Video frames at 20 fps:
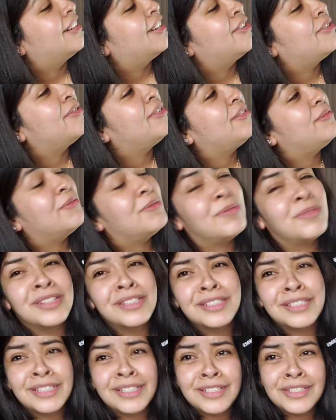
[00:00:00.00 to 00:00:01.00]
don't even
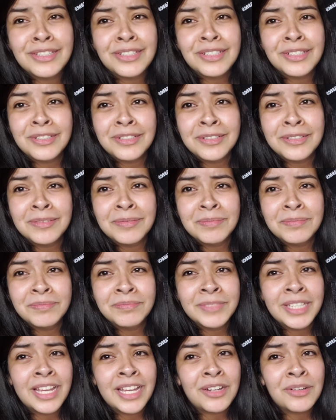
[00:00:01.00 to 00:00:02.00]
want to touch
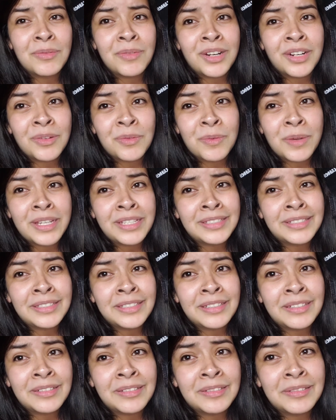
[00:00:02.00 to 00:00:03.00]
them. I don't want to
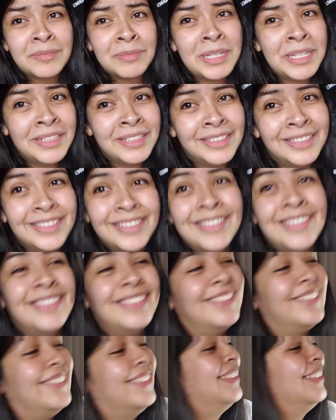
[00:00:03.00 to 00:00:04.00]
waste them.
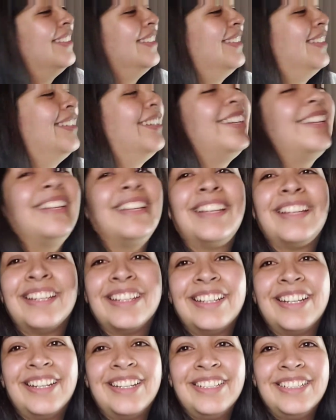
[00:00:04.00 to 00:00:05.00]
Like,
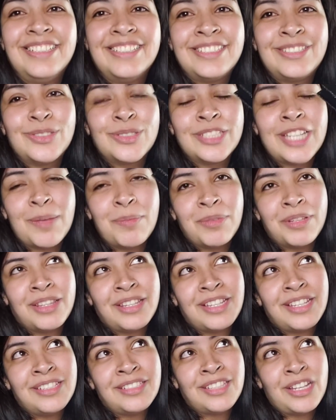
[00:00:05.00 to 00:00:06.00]
it's those type of
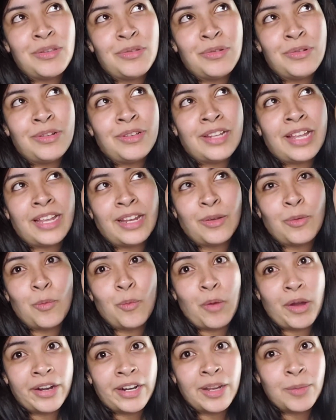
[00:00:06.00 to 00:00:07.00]
things that you like
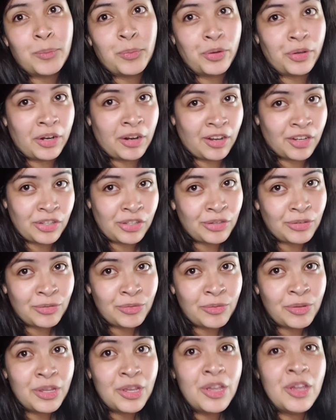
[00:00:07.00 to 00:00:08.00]
want to put on
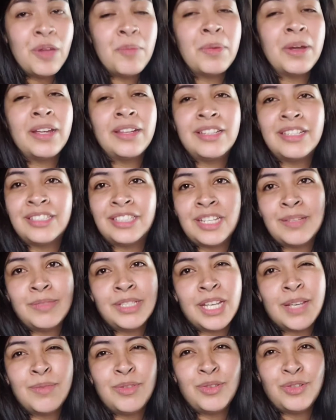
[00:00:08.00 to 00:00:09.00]
you, but at the same
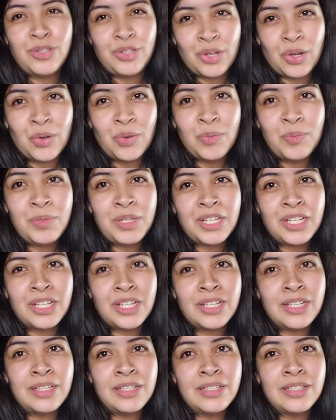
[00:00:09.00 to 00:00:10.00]
time you don't,
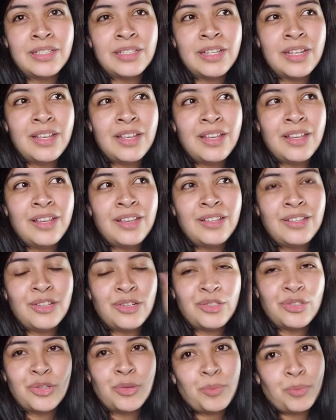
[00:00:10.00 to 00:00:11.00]
because
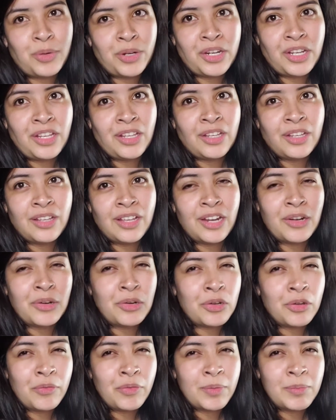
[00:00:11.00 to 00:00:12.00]
they're so pretty. I don't
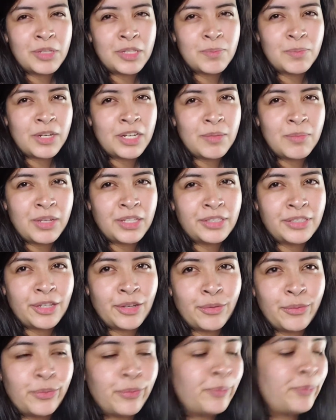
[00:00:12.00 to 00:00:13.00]
know if I'm explaining
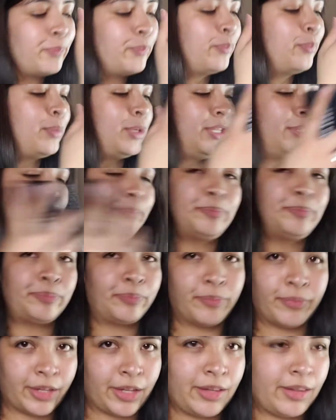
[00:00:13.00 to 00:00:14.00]
myself, but
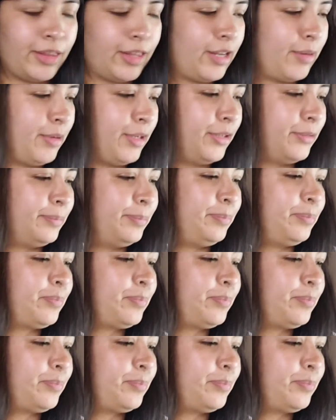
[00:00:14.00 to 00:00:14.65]
there we go.